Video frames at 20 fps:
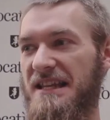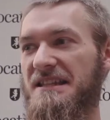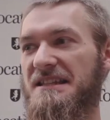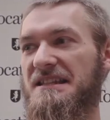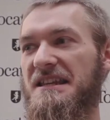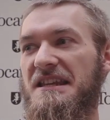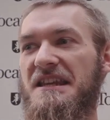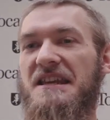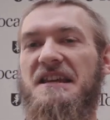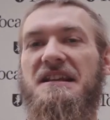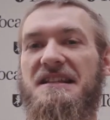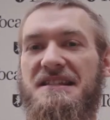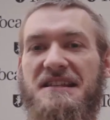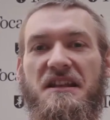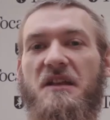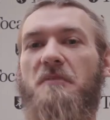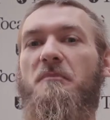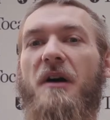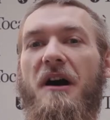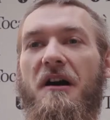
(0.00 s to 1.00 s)
years
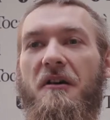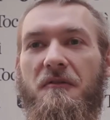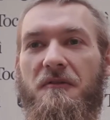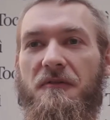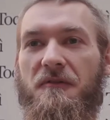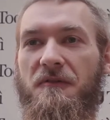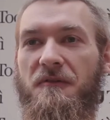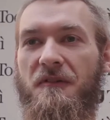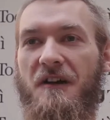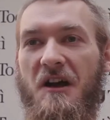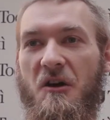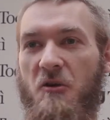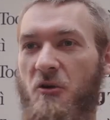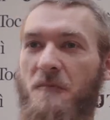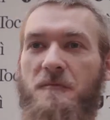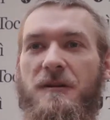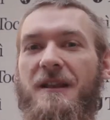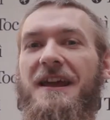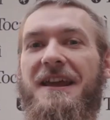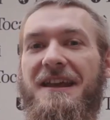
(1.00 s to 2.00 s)
and above who are
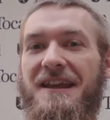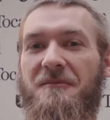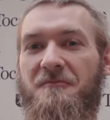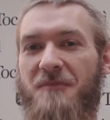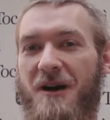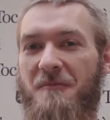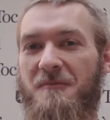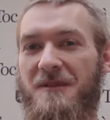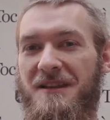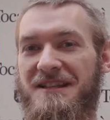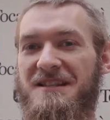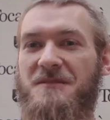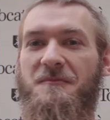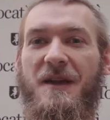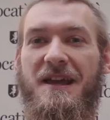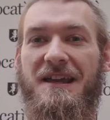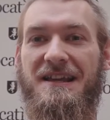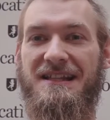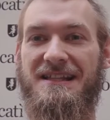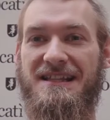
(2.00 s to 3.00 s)
playing in public
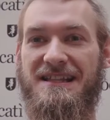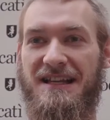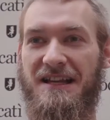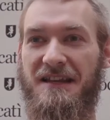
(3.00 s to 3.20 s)
space.